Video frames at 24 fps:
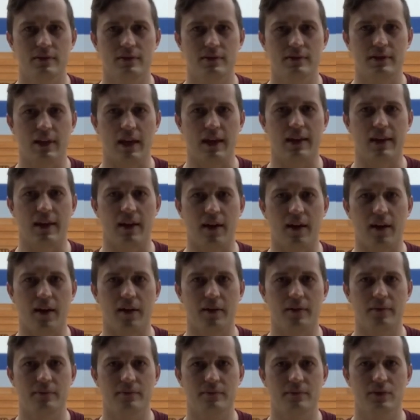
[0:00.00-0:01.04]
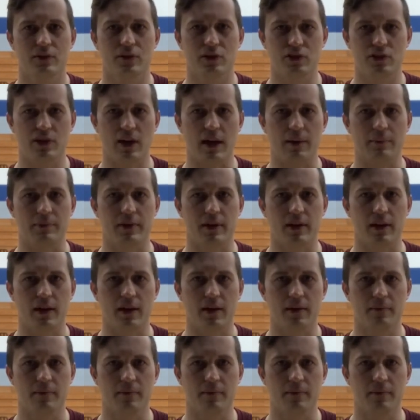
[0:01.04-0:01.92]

Take care. Good job today.